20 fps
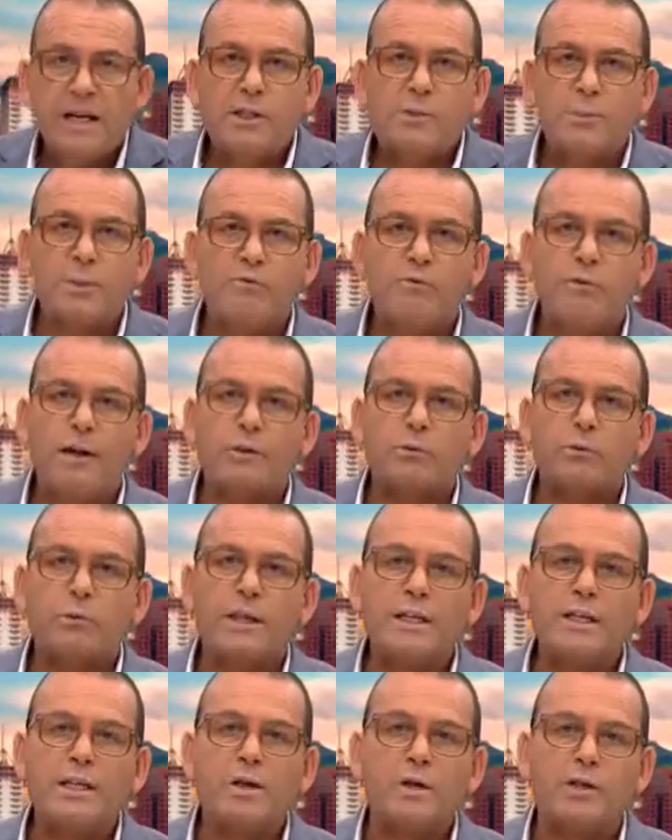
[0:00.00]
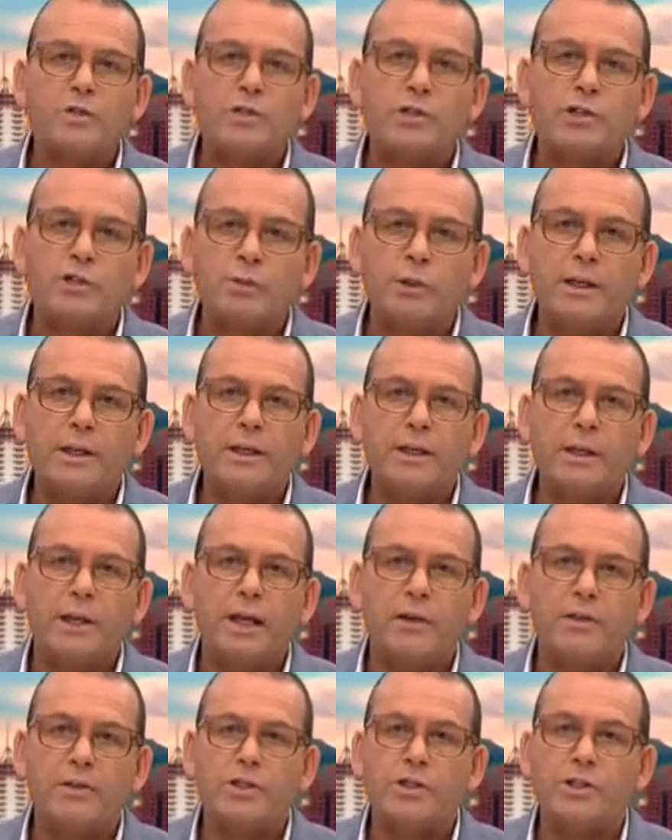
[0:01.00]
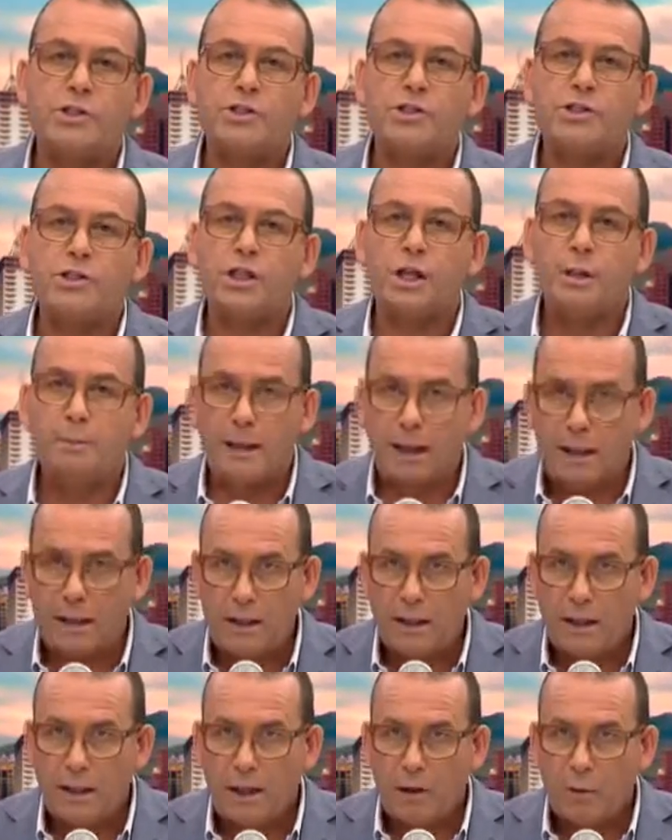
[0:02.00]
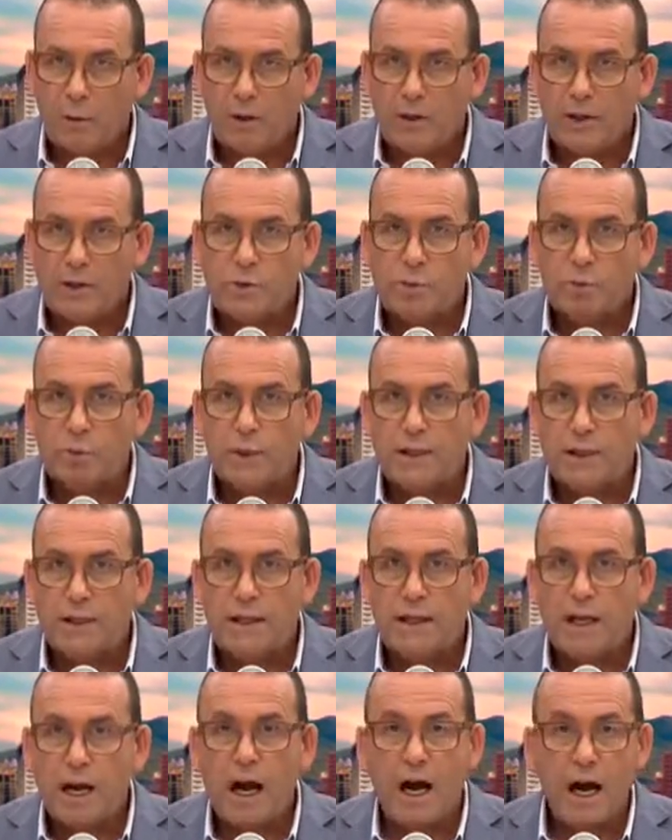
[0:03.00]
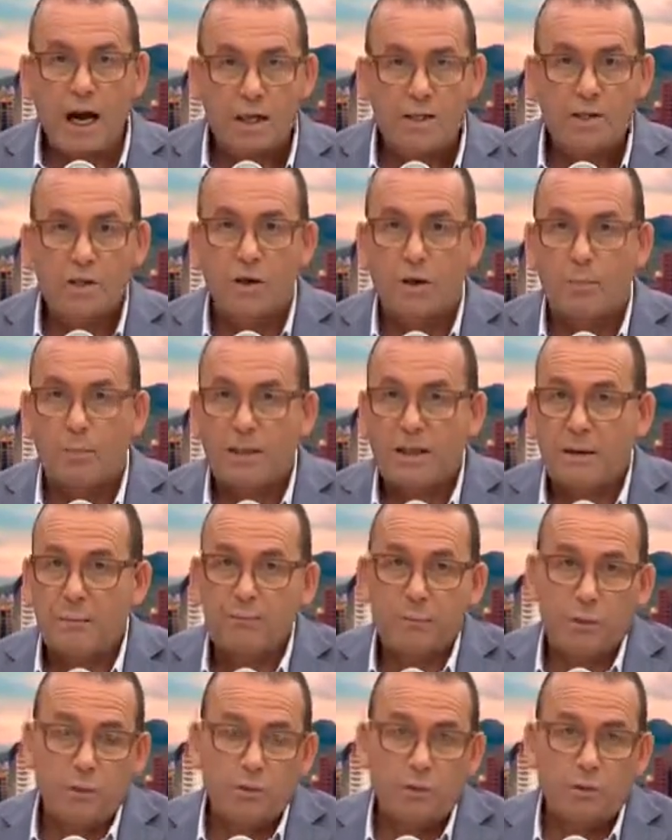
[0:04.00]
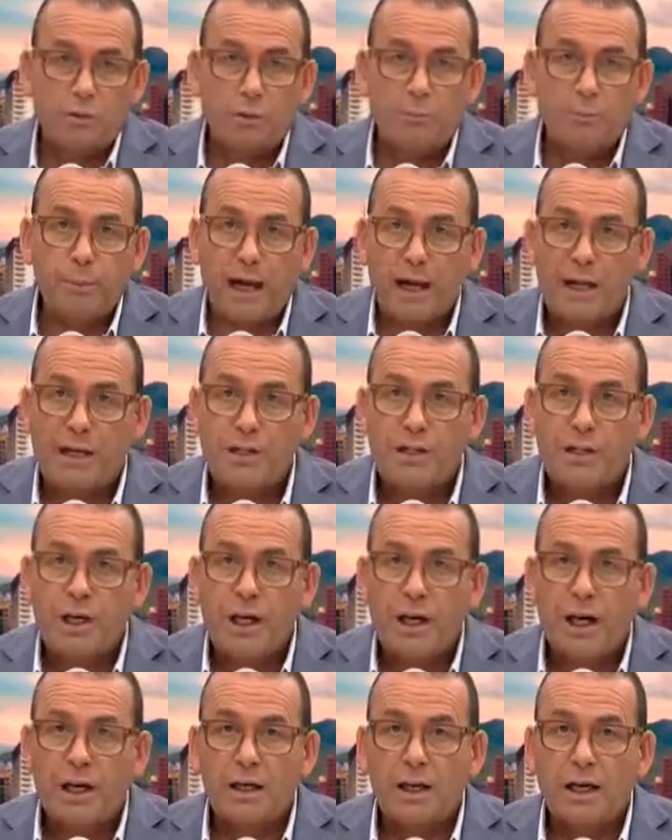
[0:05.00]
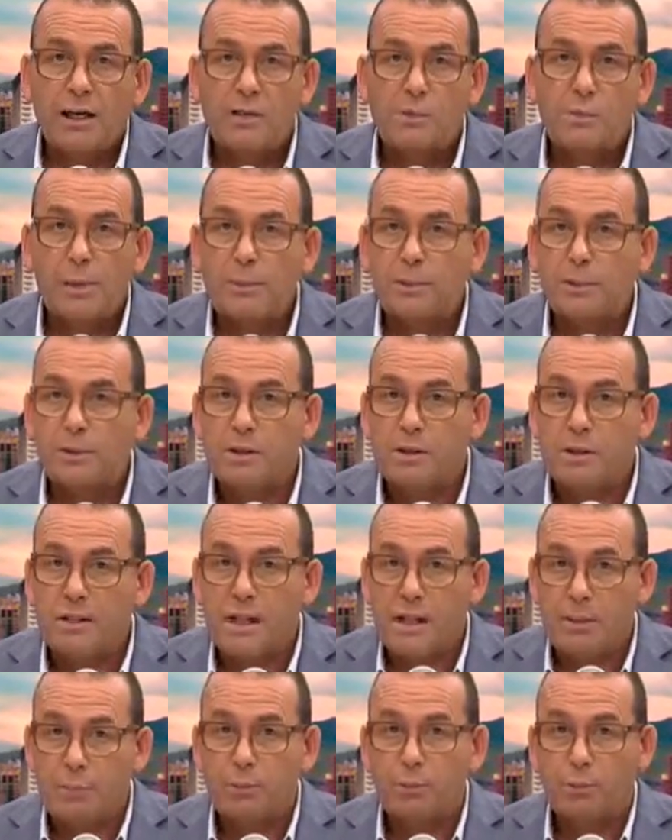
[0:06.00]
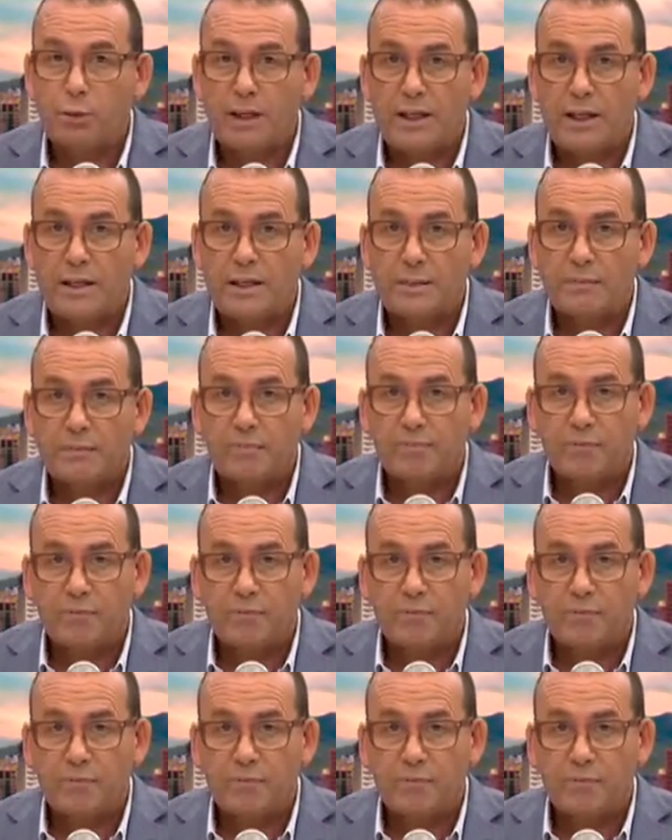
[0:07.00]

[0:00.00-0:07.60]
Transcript: It's been found reading on screen encourages skimming, whereas reading hard copy, a book or a page, allows people to deep read.